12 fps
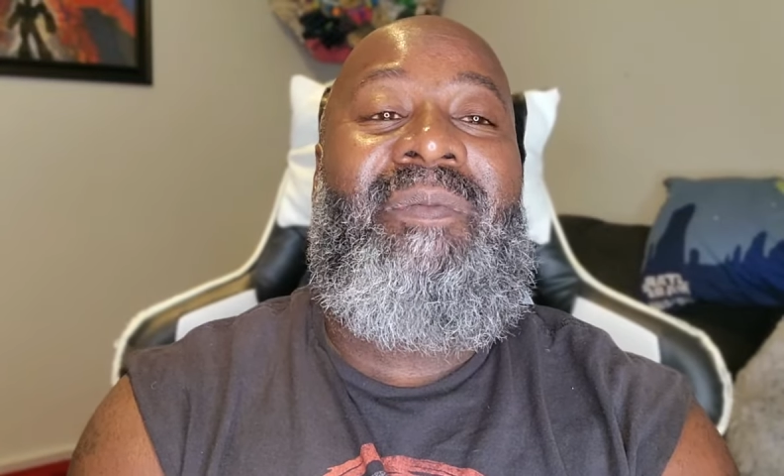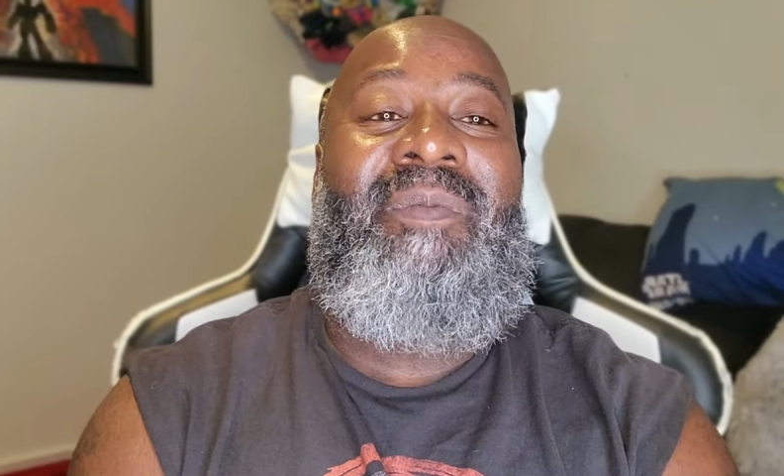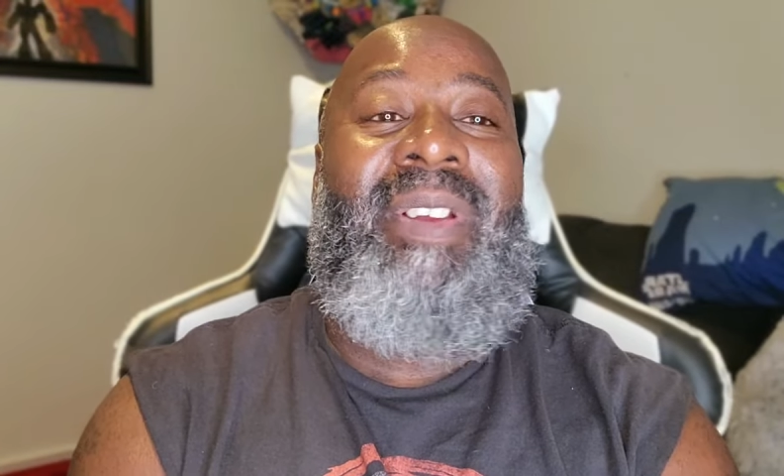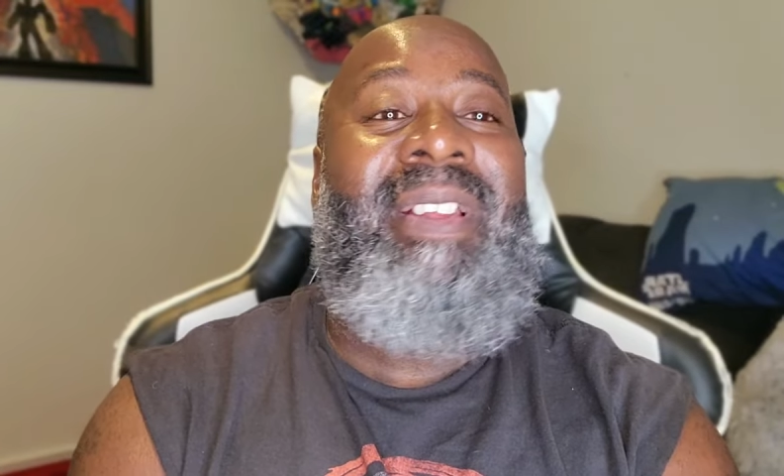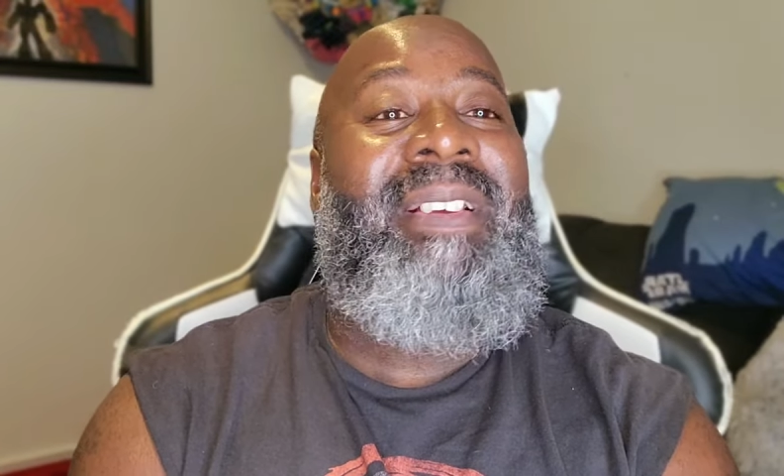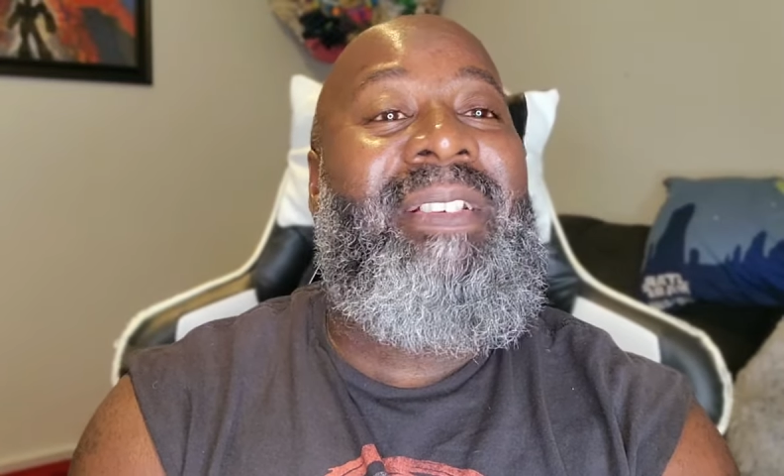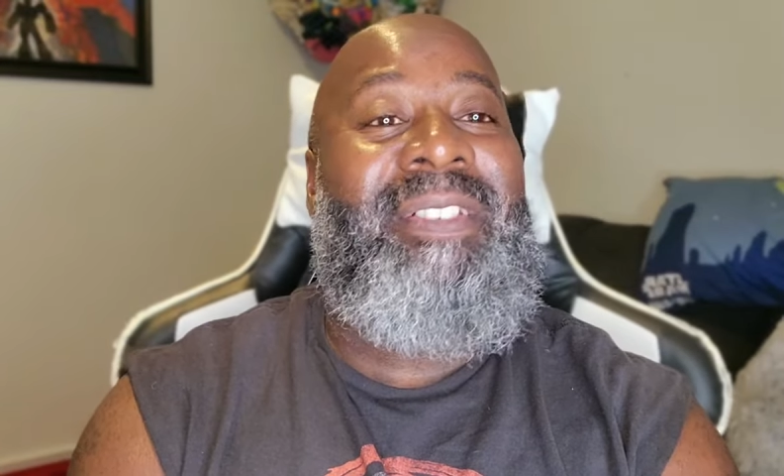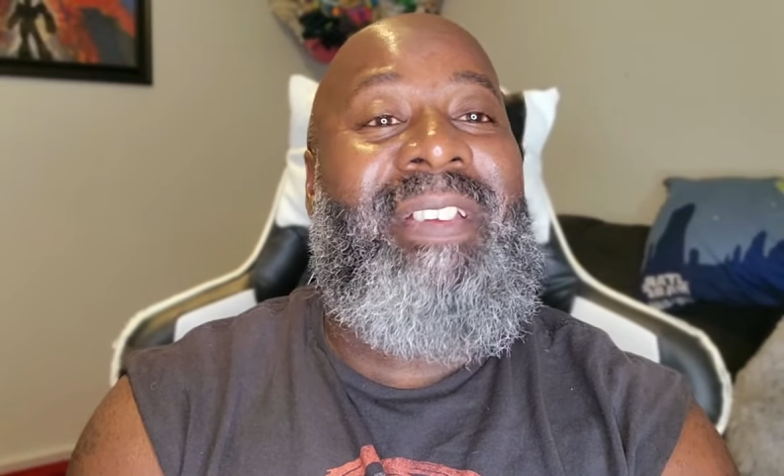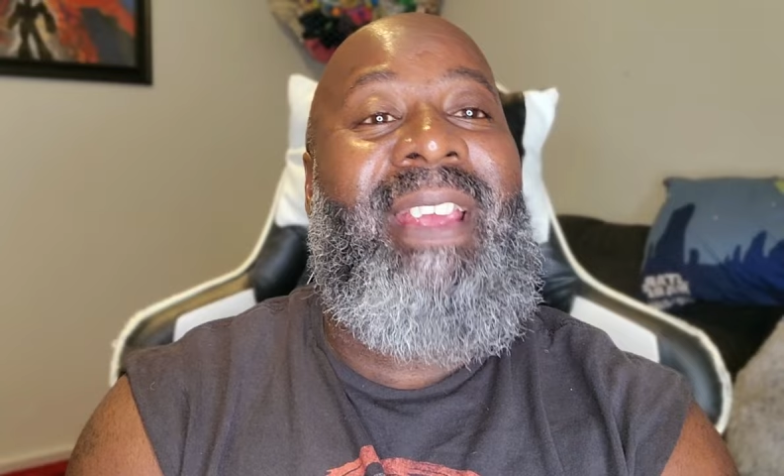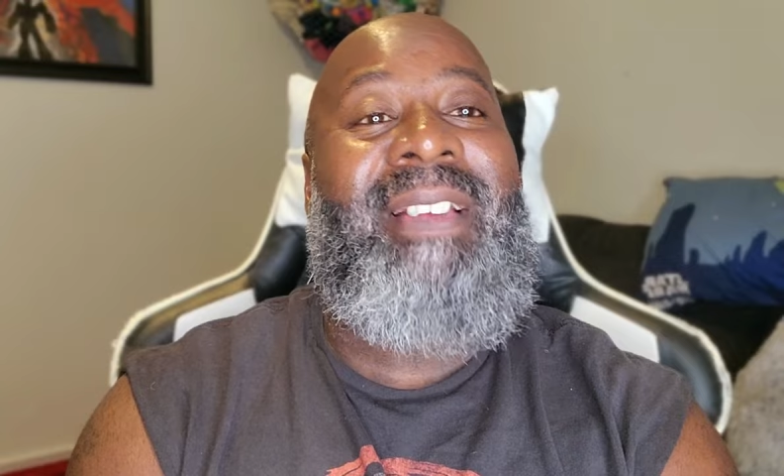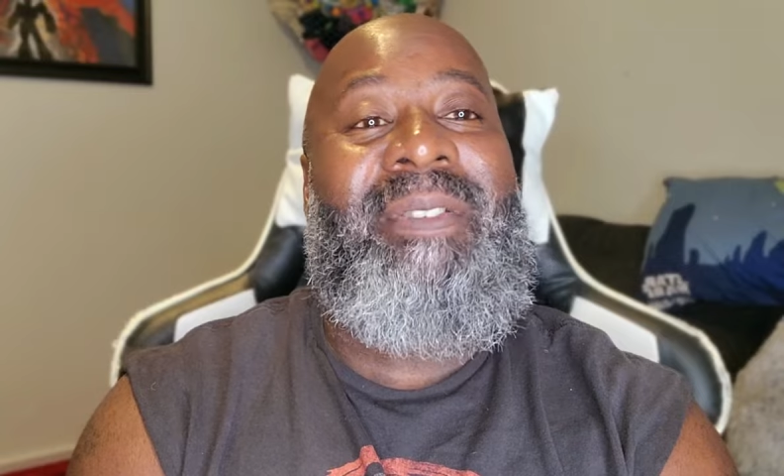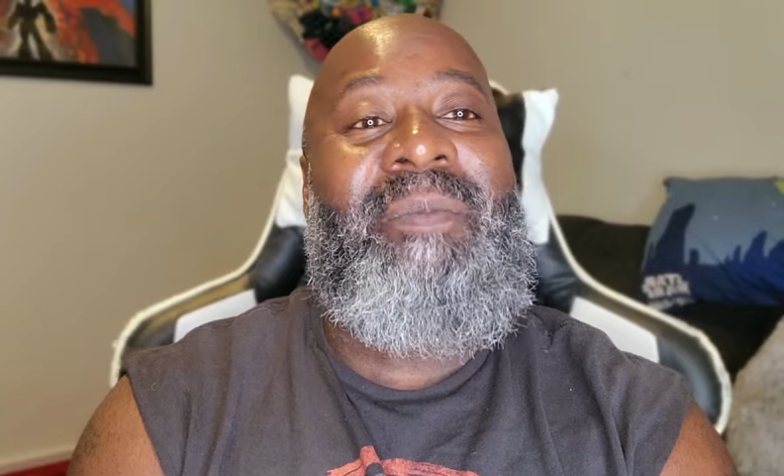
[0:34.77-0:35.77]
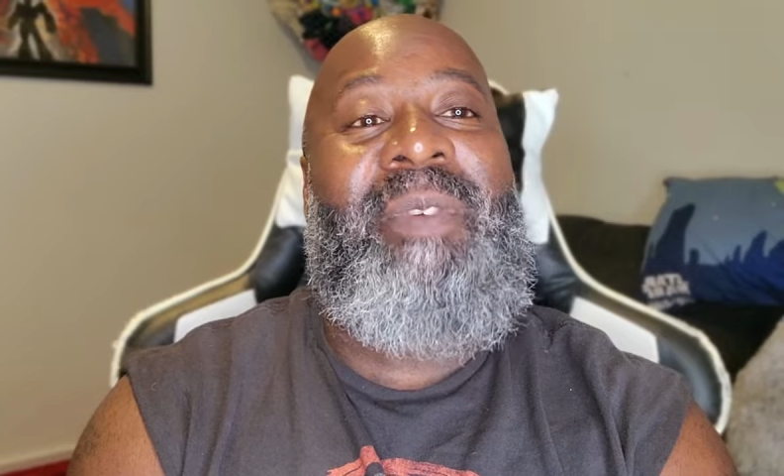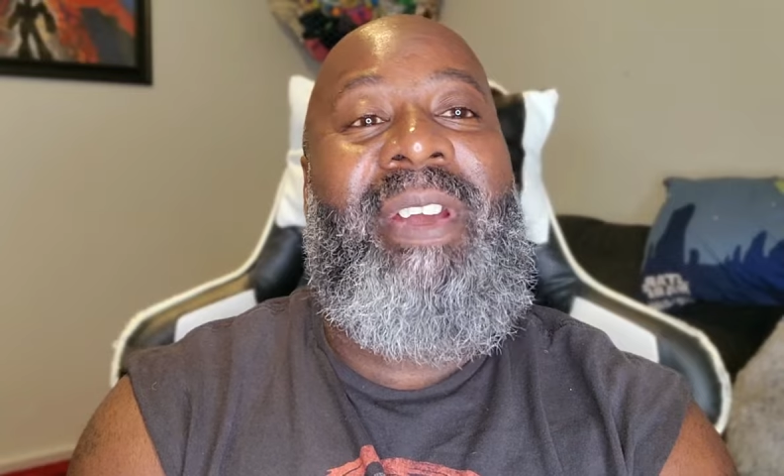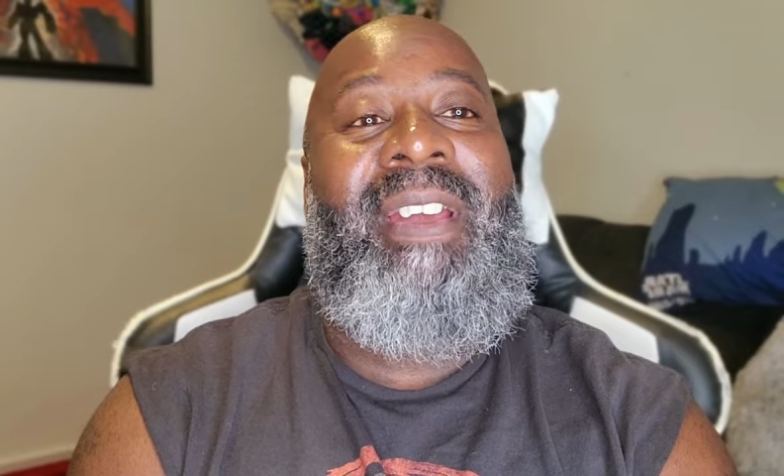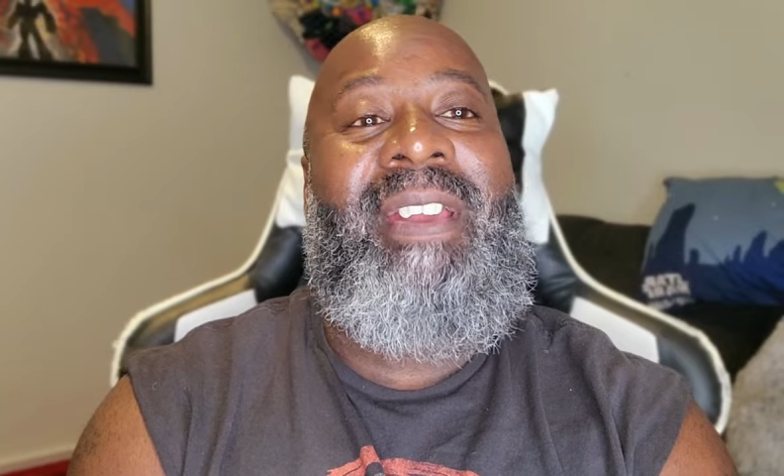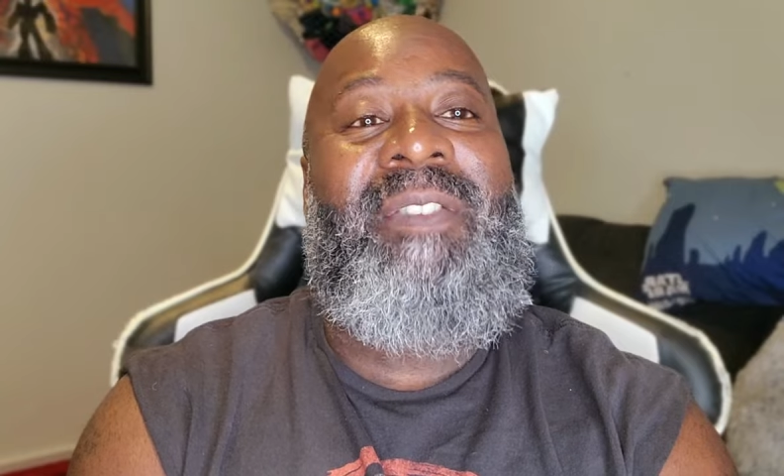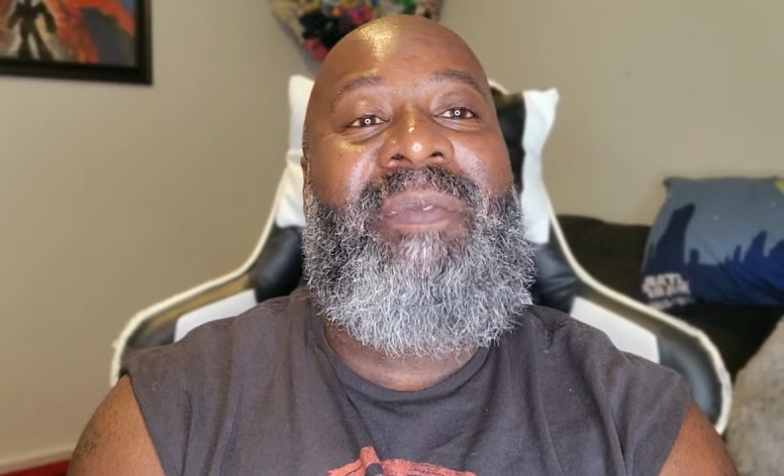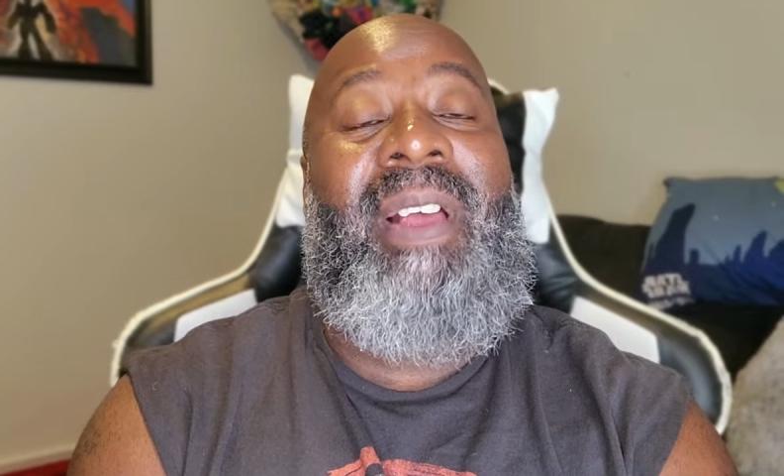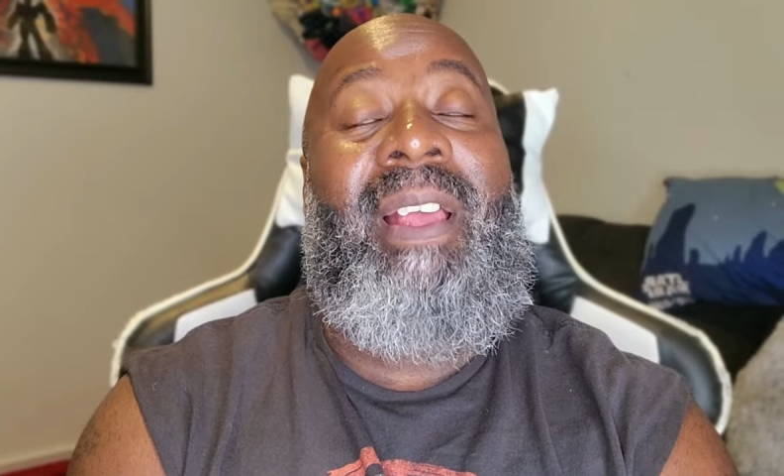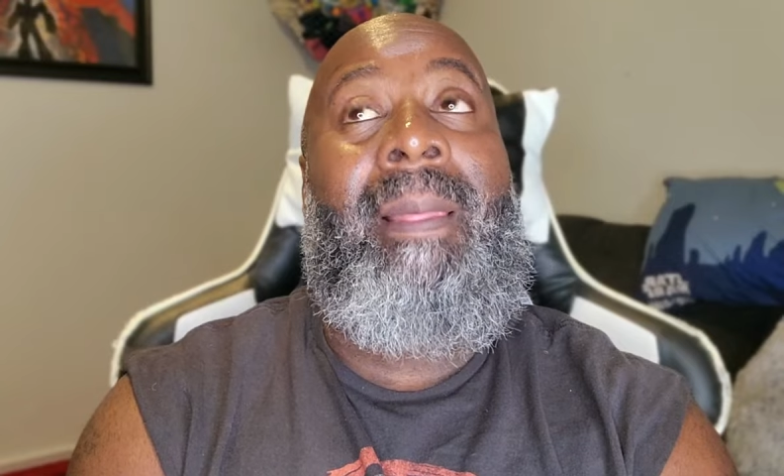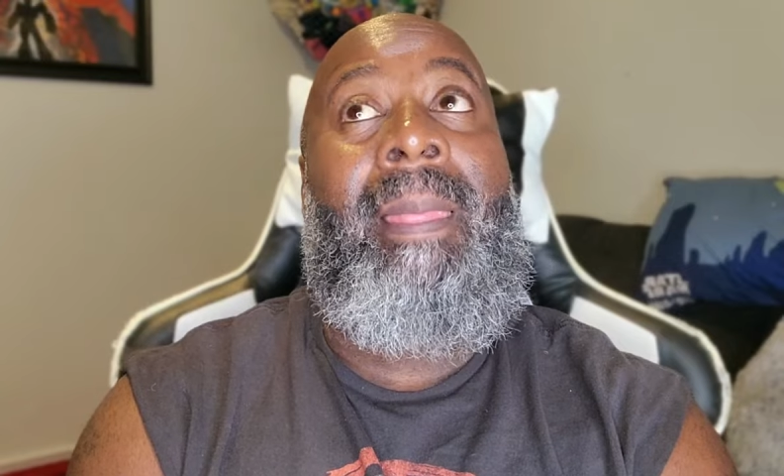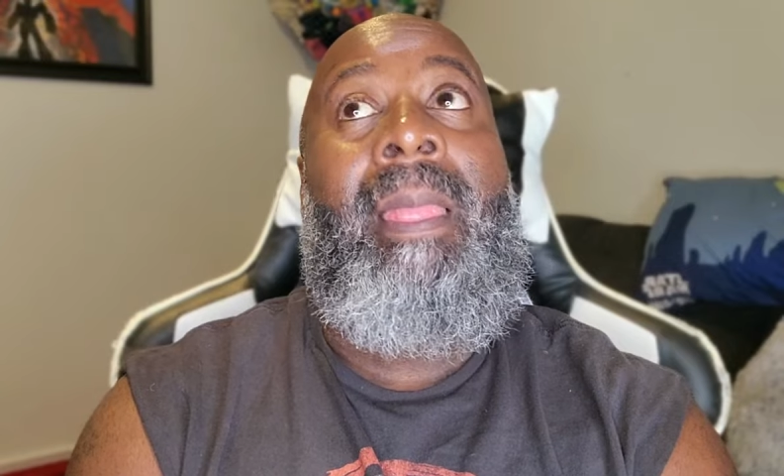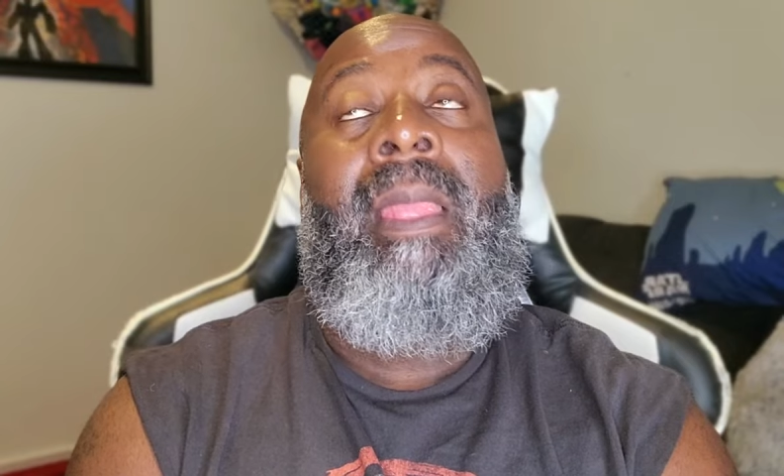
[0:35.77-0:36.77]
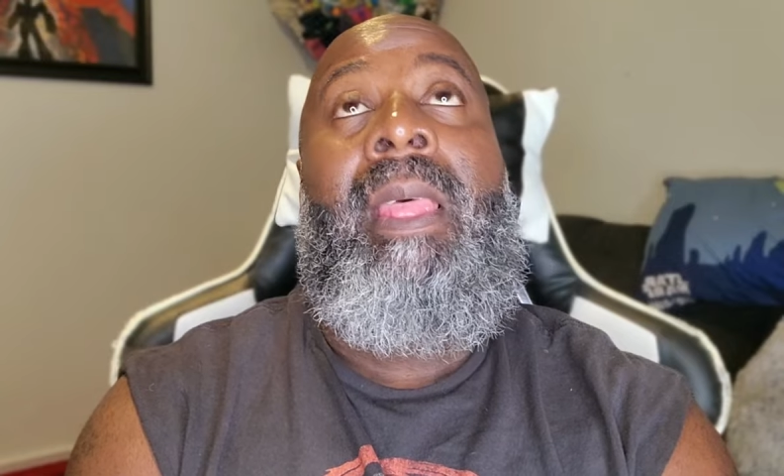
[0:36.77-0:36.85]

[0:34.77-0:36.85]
really good chance of winning this fight